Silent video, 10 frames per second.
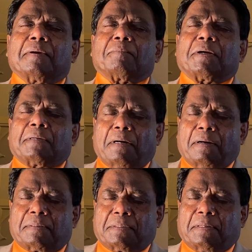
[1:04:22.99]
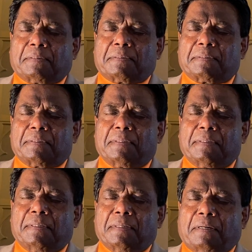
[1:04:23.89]
But God thought,
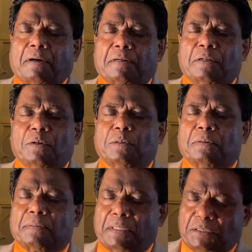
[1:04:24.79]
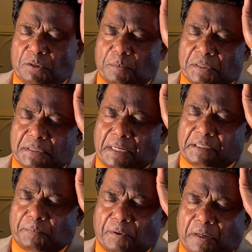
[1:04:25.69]
God knew that Job is not
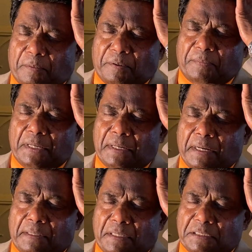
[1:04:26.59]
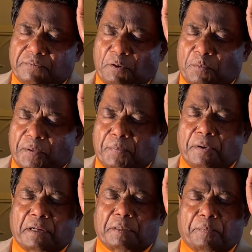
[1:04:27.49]
the problem and these four
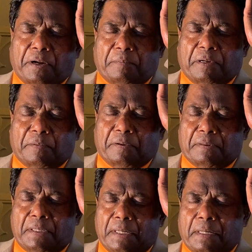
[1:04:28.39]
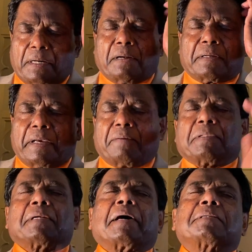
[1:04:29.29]
people are the problem. God gave
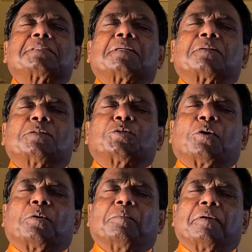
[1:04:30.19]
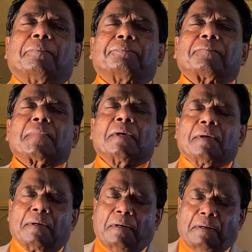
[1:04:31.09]
that answer to Job.
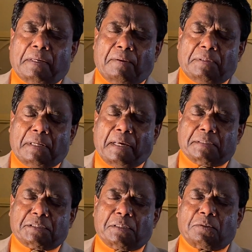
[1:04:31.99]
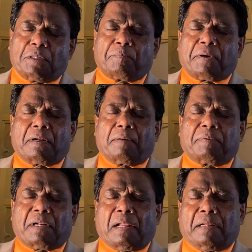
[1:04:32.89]
God gave that answer to the
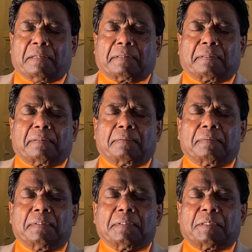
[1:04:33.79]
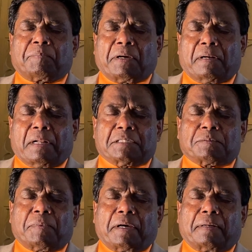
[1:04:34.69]
paralytic, you know, the paralyzed
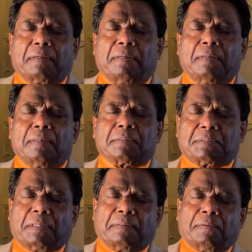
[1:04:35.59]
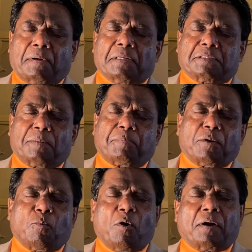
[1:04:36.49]
man. Son, rise up
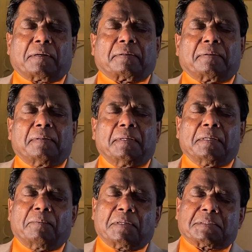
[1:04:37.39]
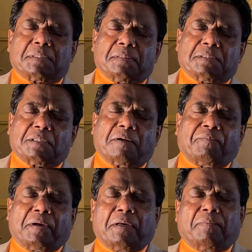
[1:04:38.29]
and walk. Your sins are
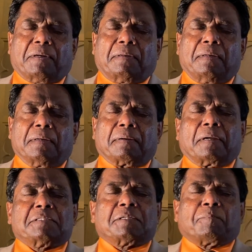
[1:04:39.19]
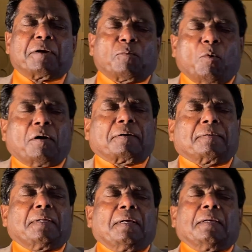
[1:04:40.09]
forgiven rise up and walk.
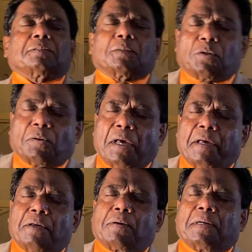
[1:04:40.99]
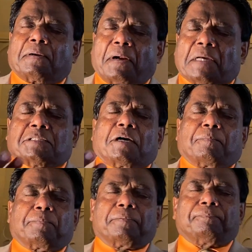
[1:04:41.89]
So today you can rise up.